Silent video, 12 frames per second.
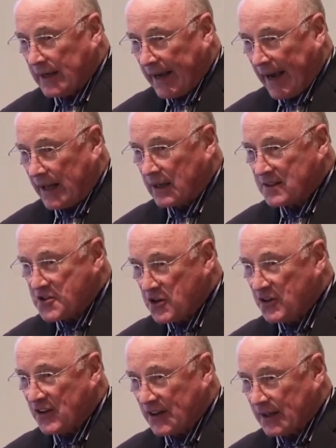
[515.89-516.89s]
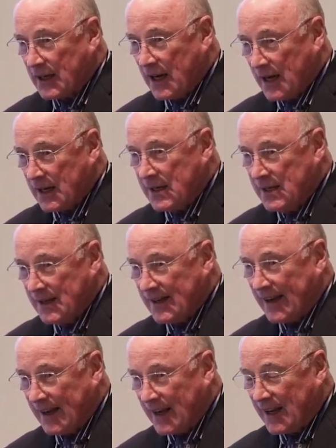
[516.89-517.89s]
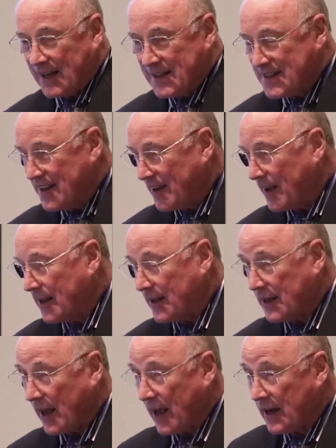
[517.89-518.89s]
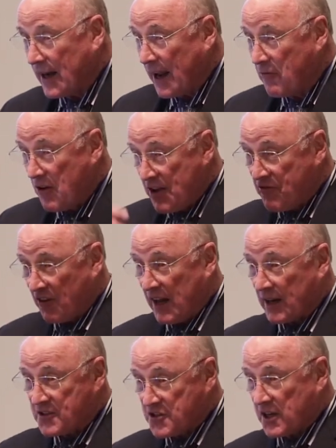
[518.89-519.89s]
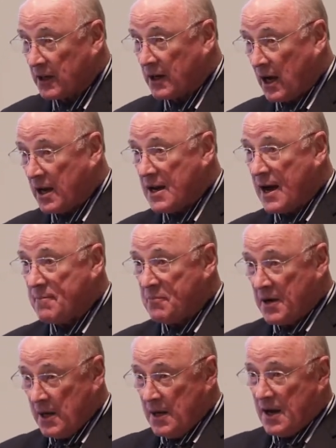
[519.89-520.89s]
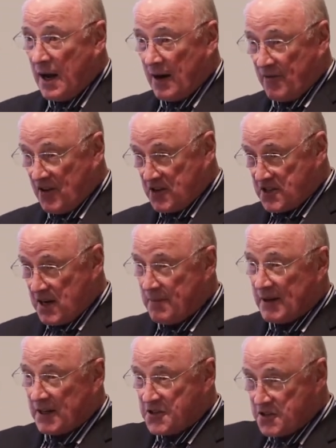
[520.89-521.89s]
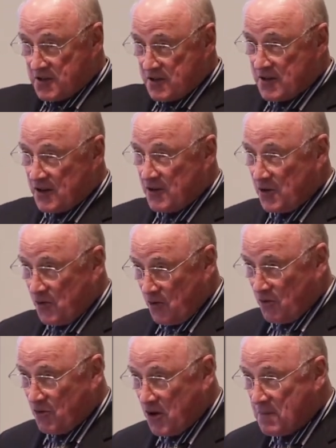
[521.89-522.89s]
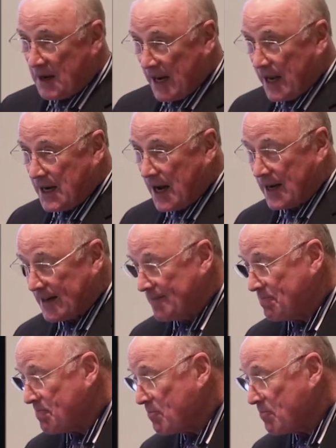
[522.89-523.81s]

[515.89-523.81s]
cattle chew their cud and they reflux their cud up out of their stomachs to ruminate on it.